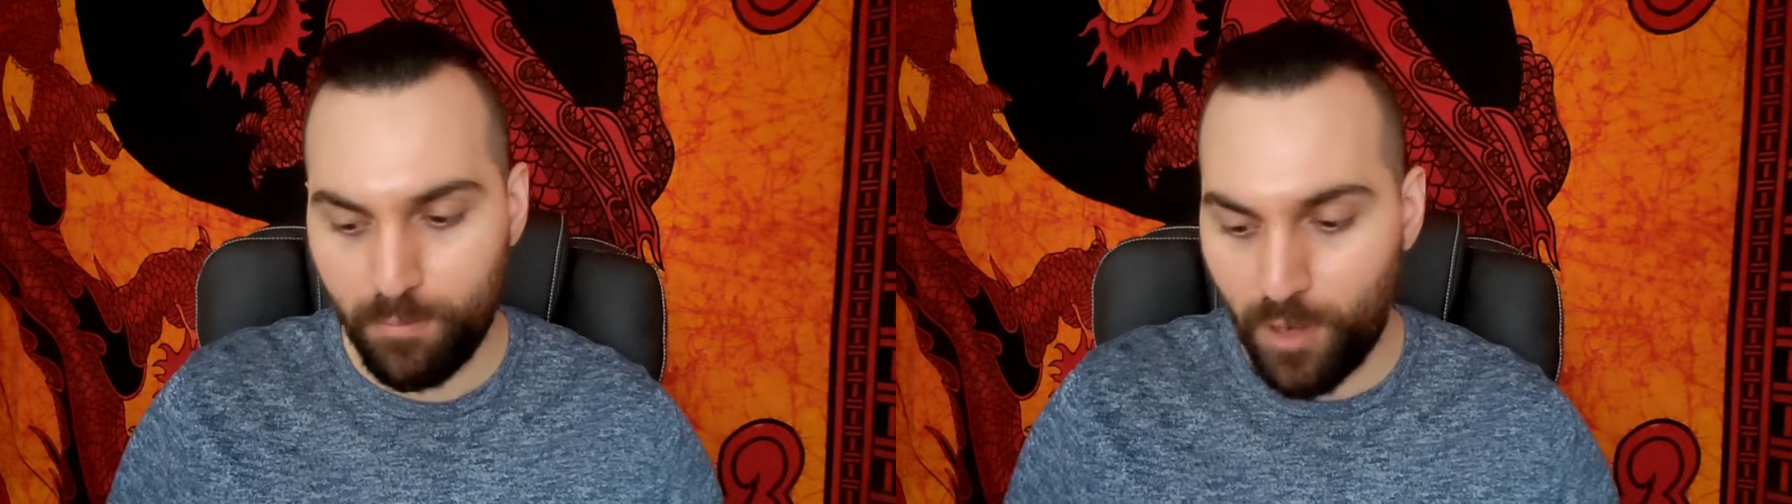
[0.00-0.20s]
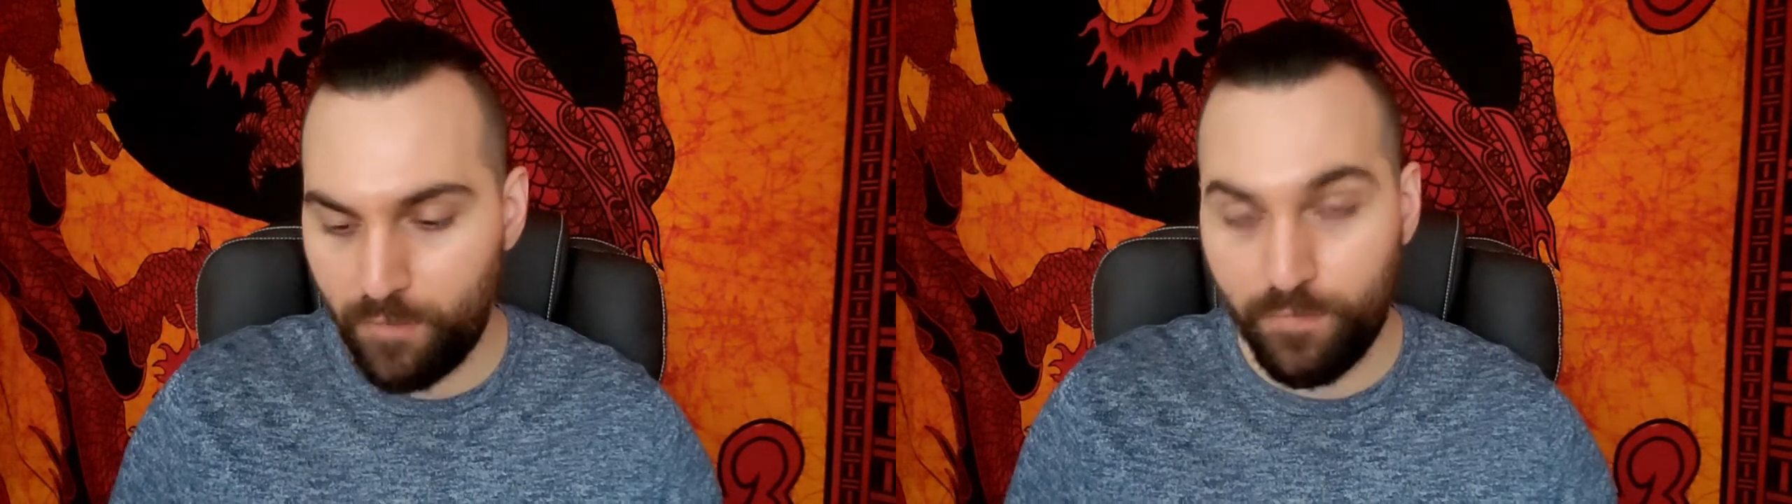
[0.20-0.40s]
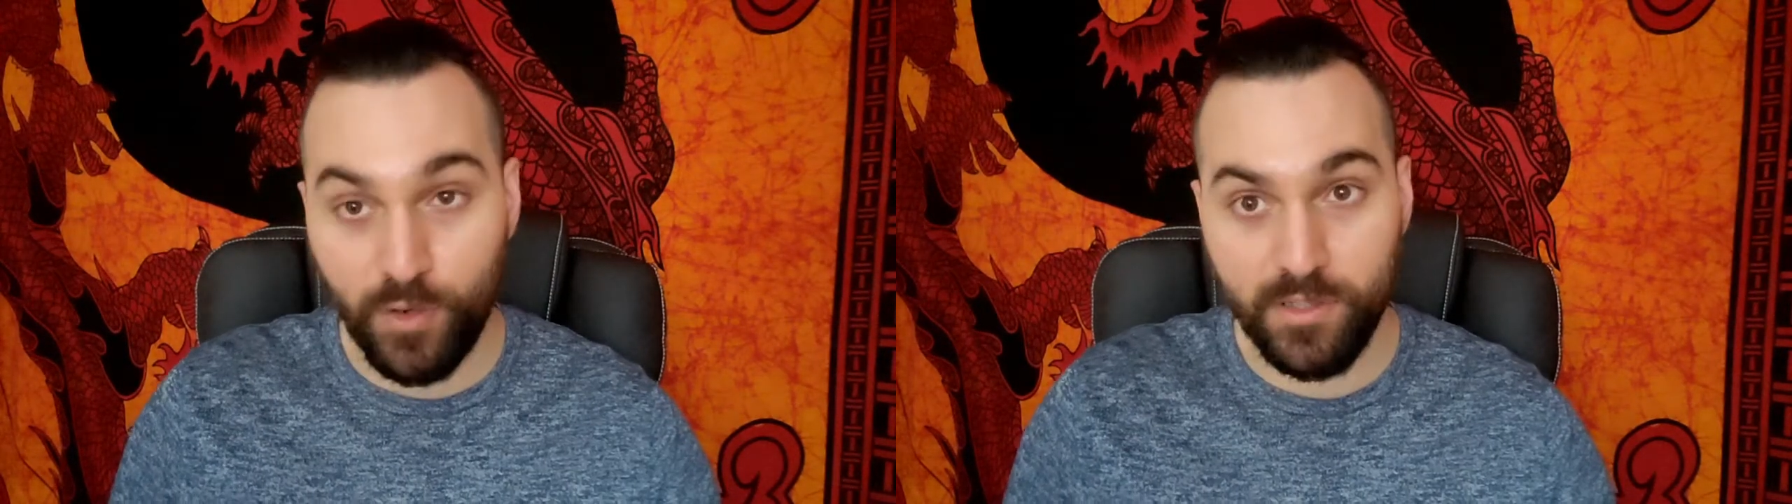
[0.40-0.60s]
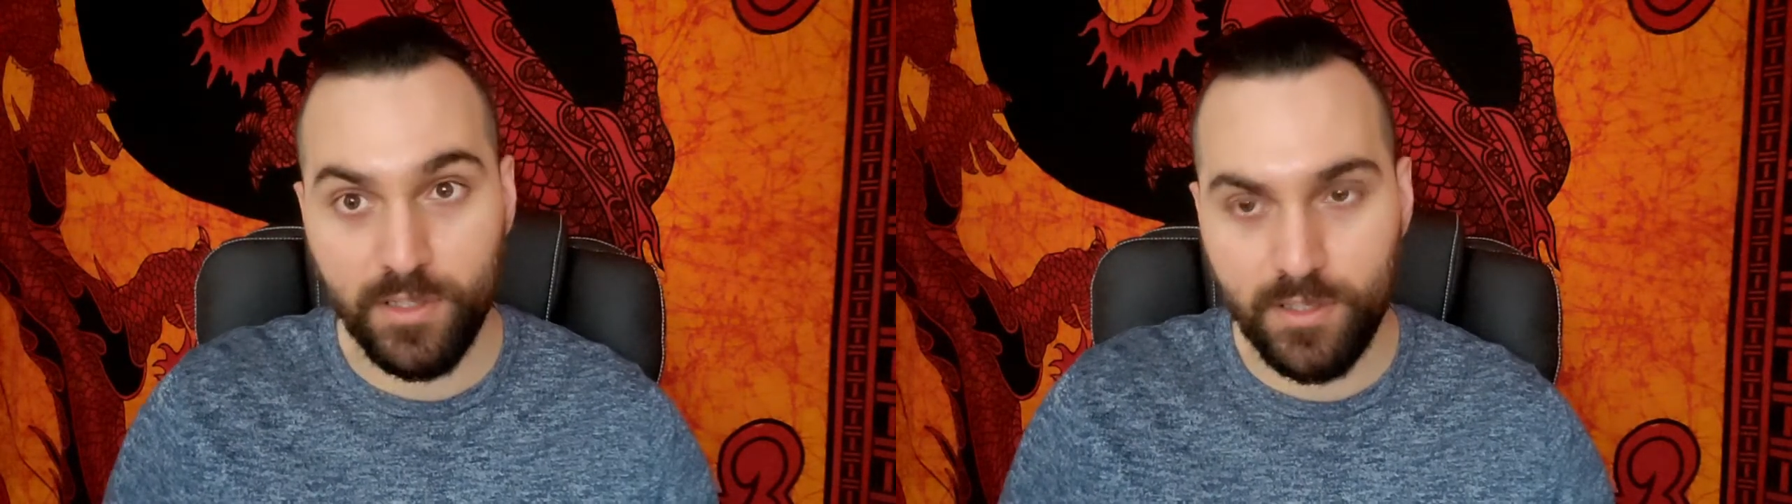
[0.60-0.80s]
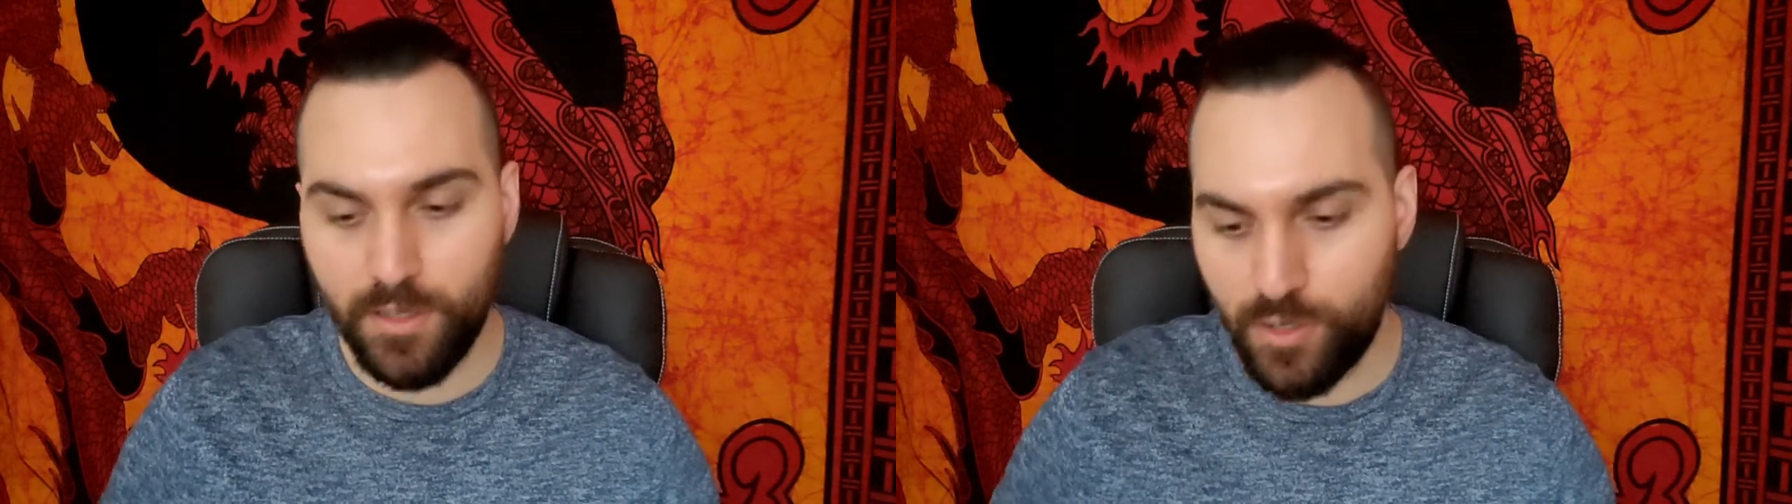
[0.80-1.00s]
But first,
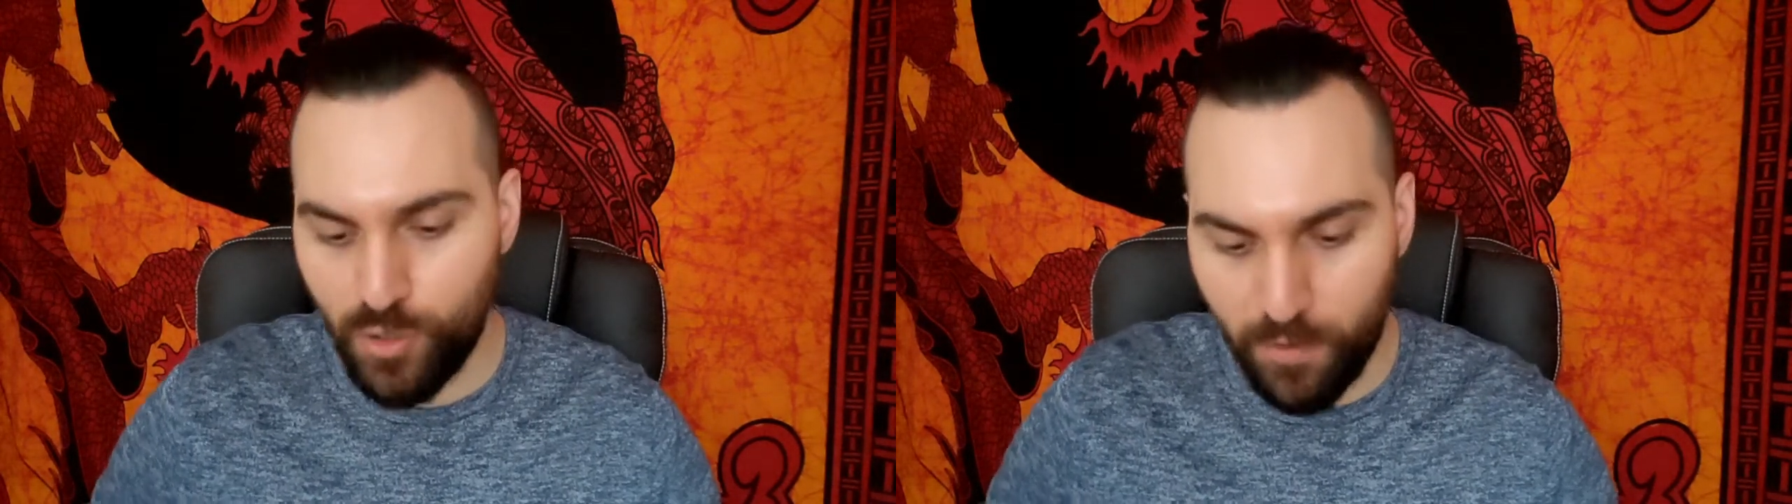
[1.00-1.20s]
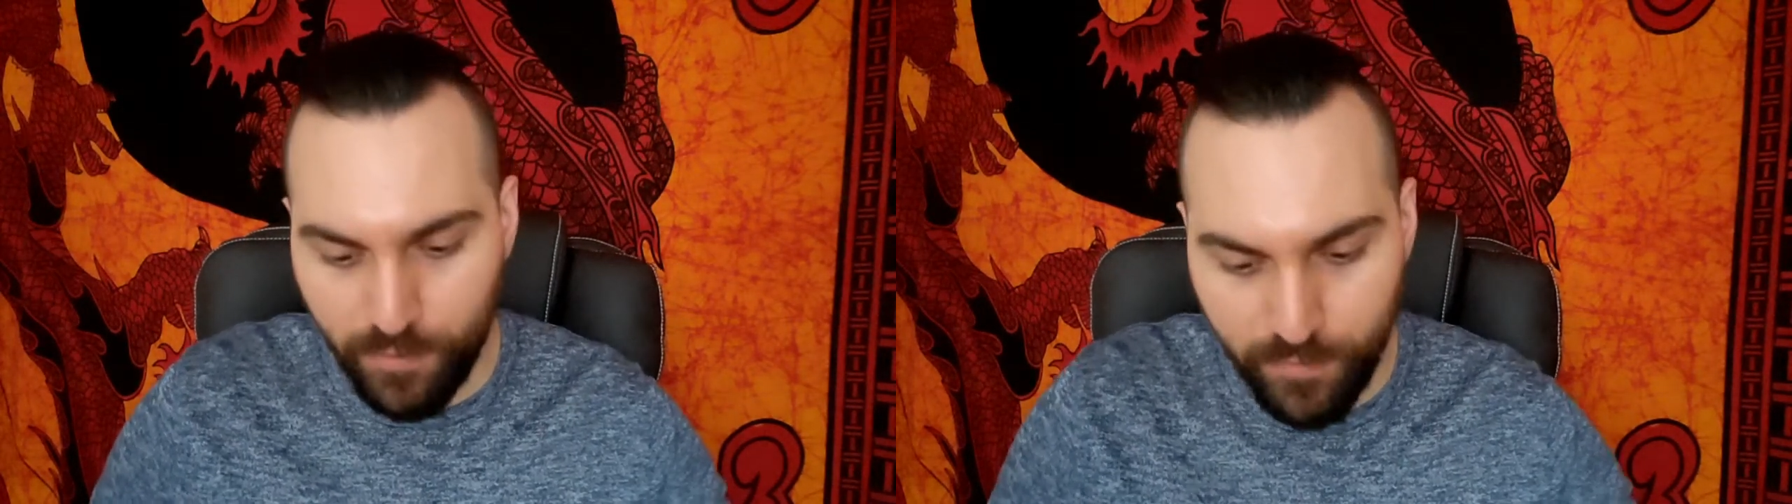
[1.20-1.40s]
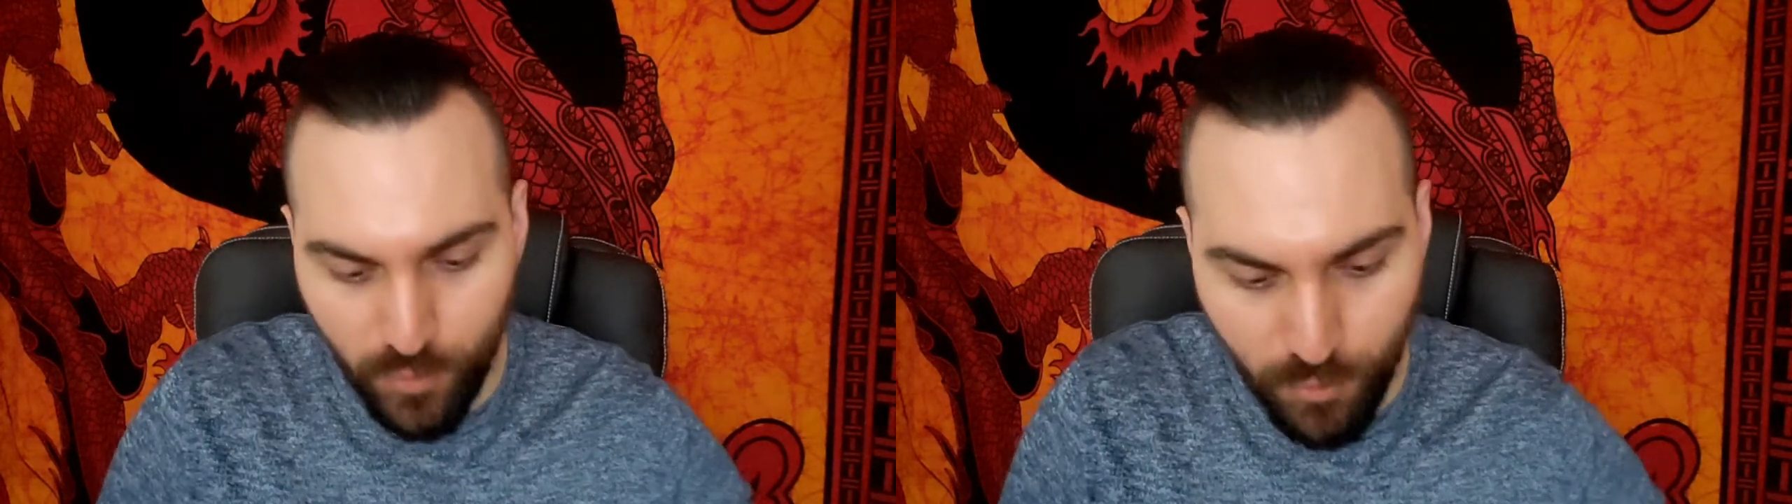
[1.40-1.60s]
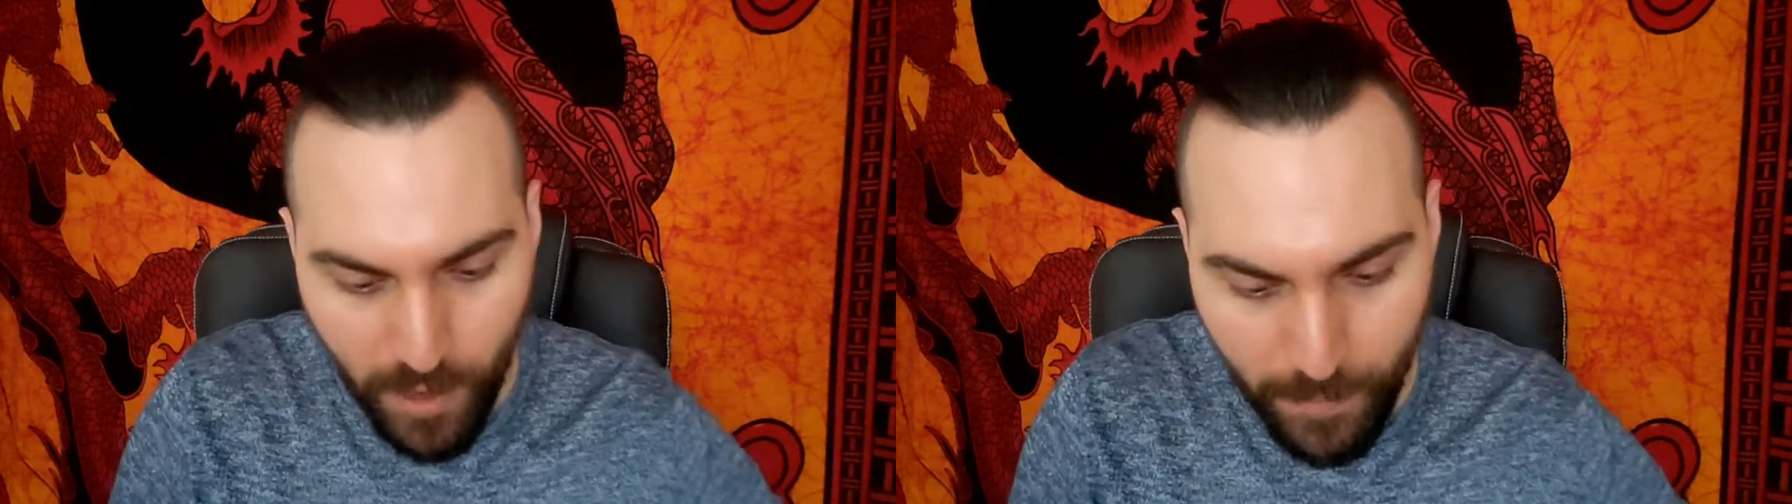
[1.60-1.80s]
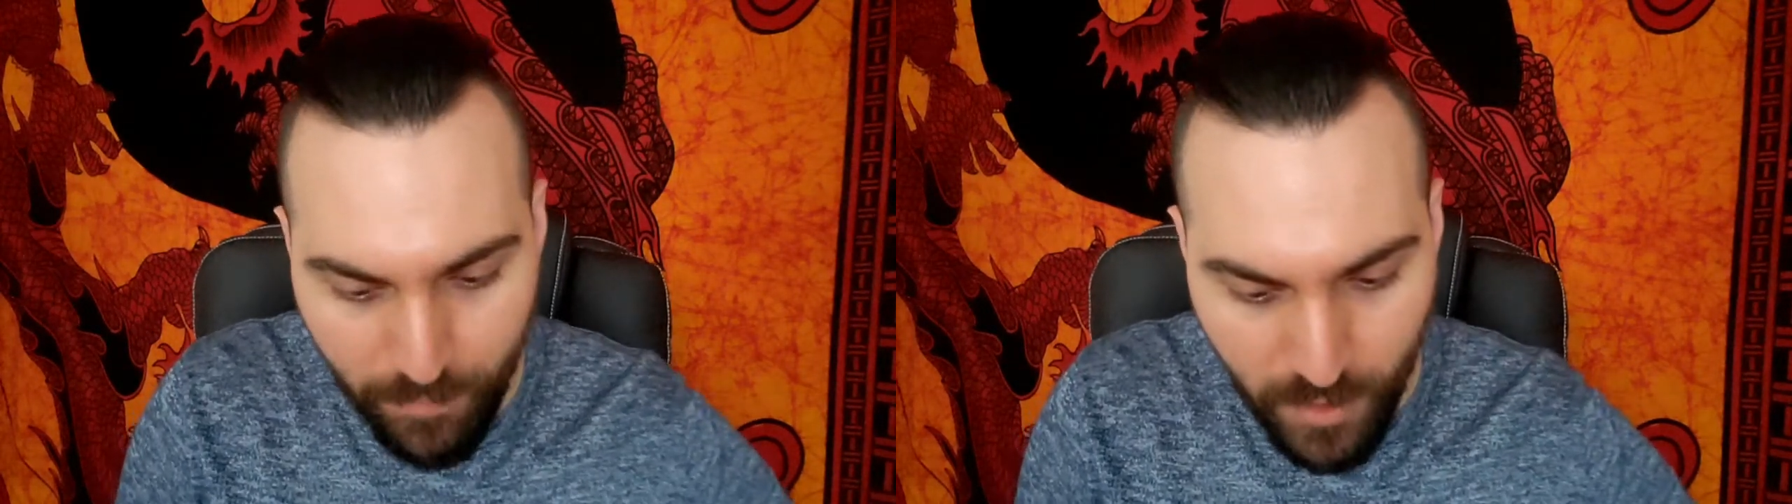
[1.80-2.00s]
let's show off the food,
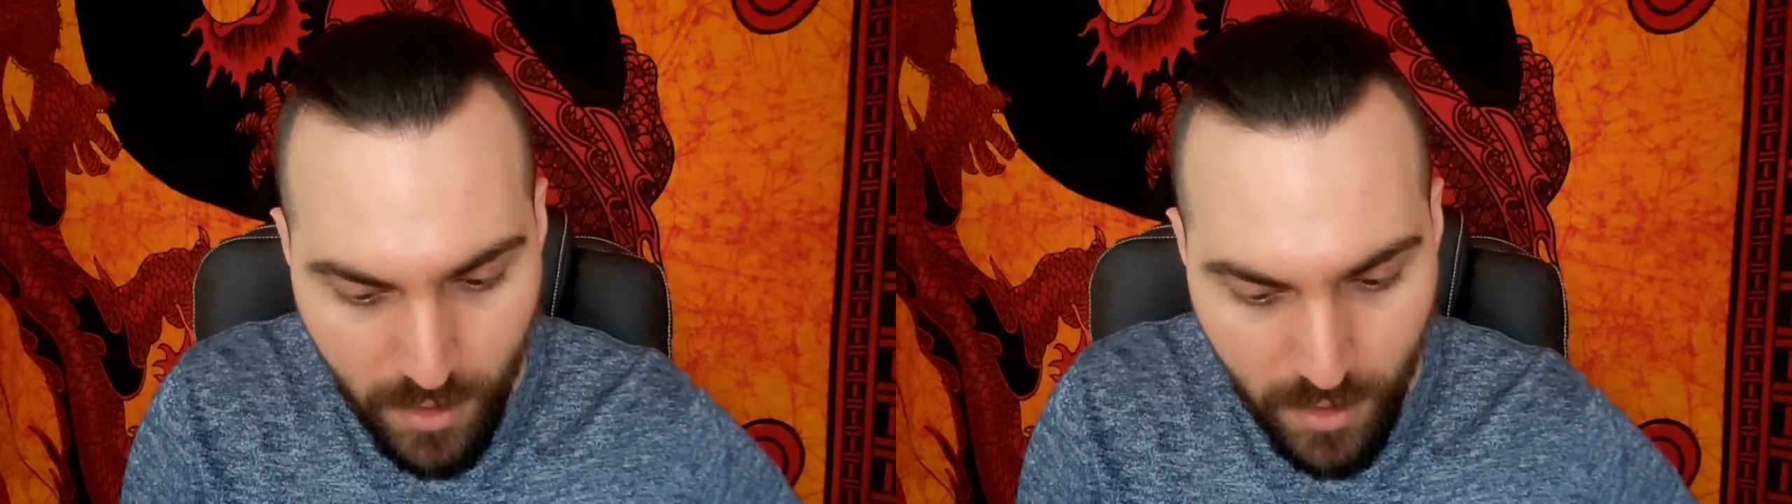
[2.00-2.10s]
right?